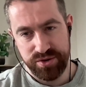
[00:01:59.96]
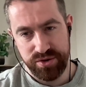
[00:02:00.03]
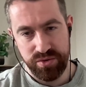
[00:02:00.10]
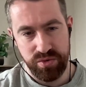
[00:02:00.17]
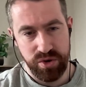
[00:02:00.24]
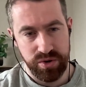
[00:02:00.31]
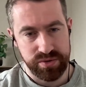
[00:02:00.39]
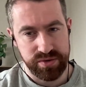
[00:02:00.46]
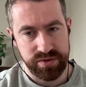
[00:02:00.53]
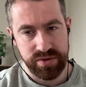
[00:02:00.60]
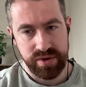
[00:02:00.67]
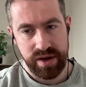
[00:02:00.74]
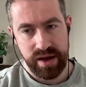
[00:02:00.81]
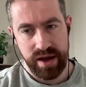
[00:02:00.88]
you wrote,
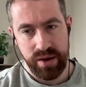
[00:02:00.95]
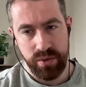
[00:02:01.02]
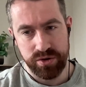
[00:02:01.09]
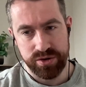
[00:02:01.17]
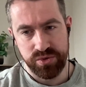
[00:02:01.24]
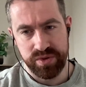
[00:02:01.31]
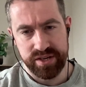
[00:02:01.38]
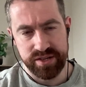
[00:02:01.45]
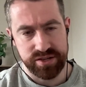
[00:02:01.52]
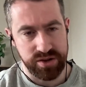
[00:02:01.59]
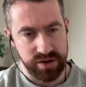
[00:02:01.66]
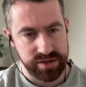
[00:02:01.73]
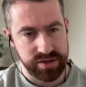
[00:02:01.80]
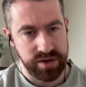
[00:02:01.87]
which we
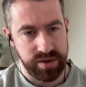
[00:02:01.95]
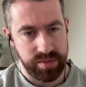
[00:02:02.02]
discussed in